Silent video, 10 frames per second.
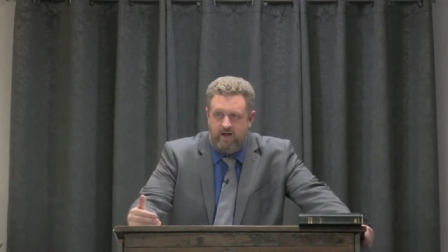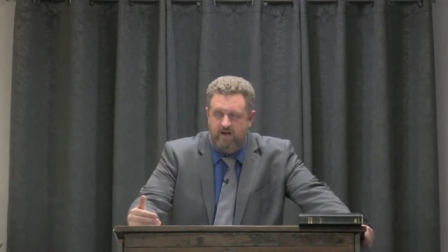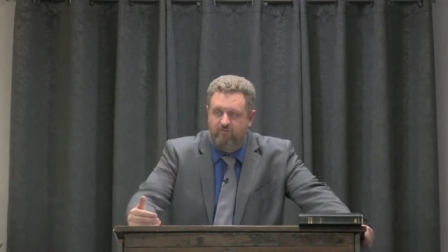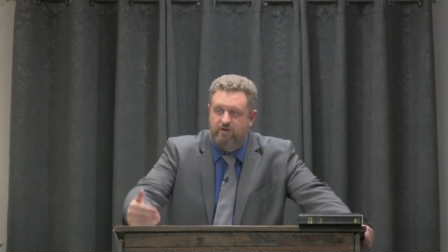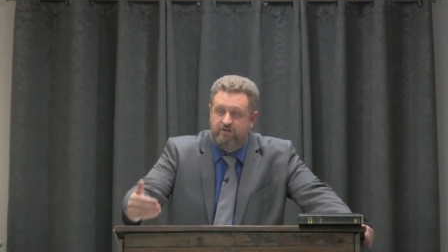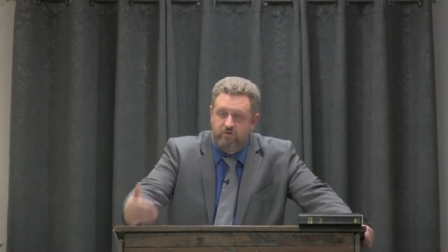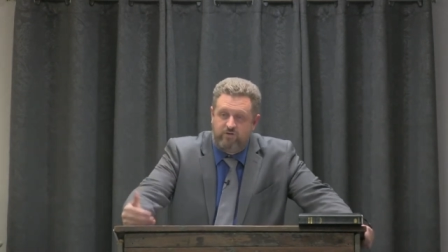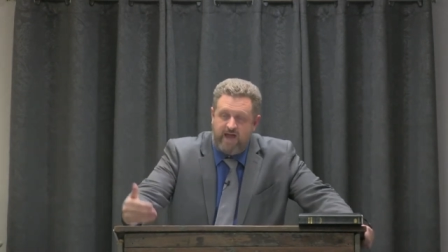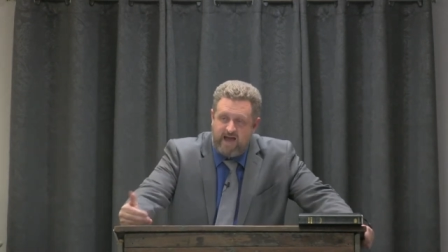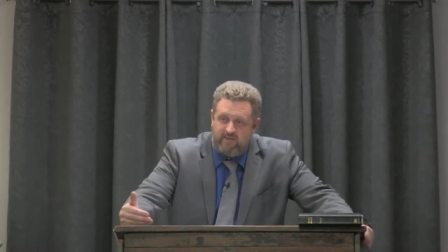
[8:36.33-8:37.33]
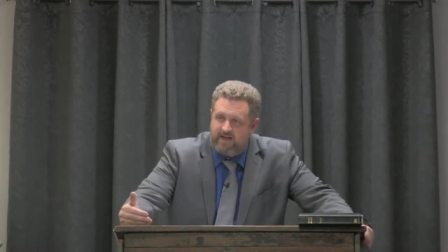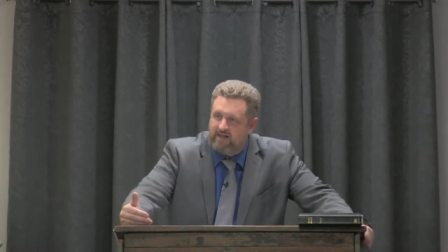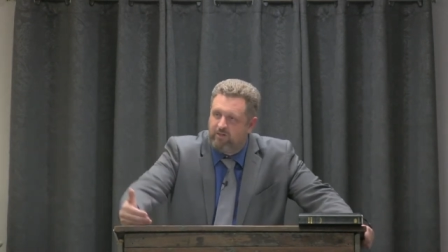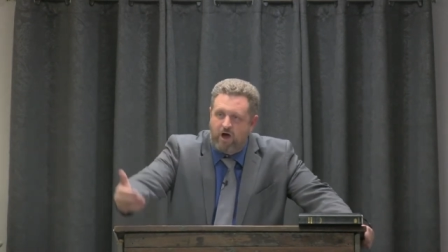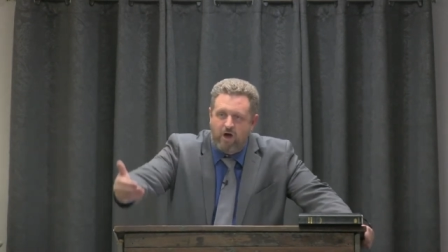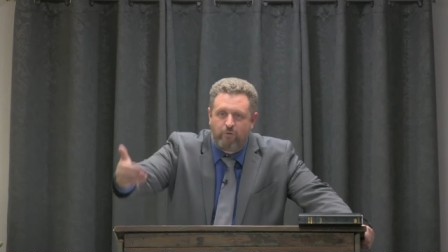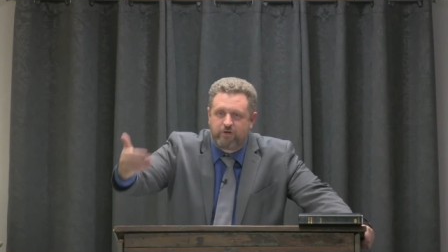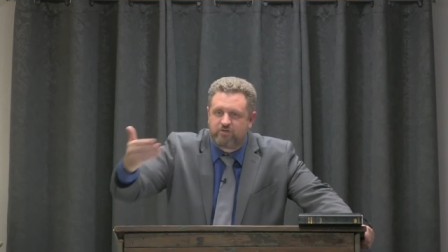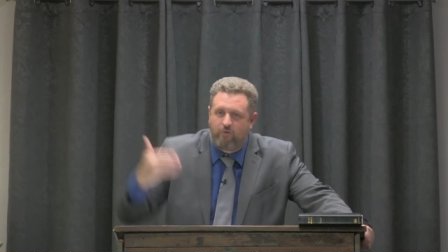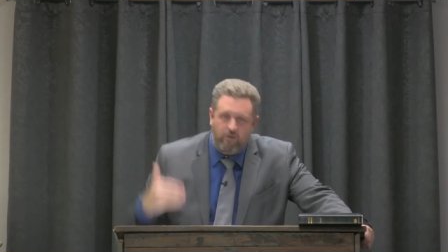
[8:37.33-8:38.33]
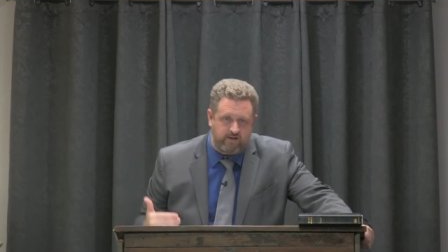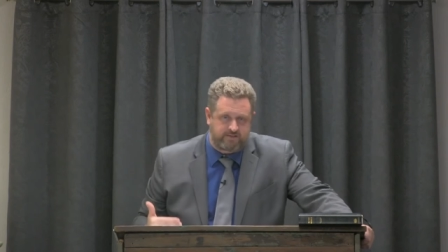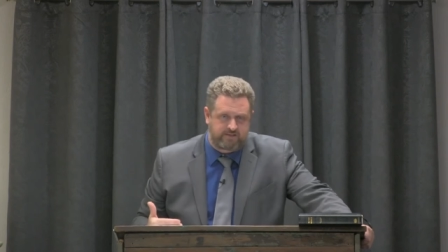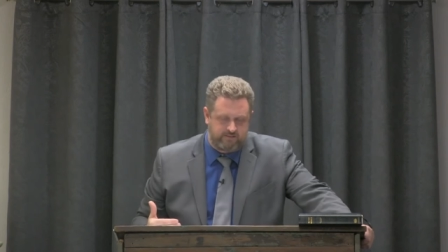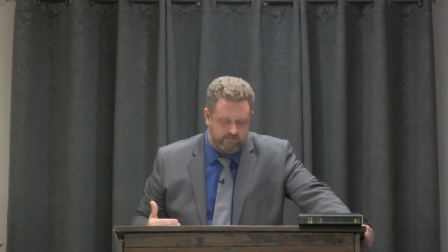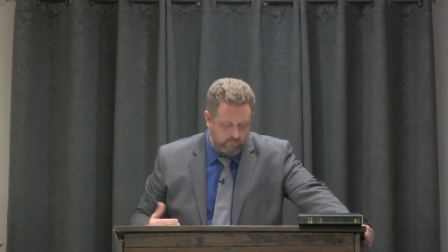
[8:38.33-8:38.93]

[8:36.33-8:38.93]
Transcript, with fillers: And if we do that, that law works for us.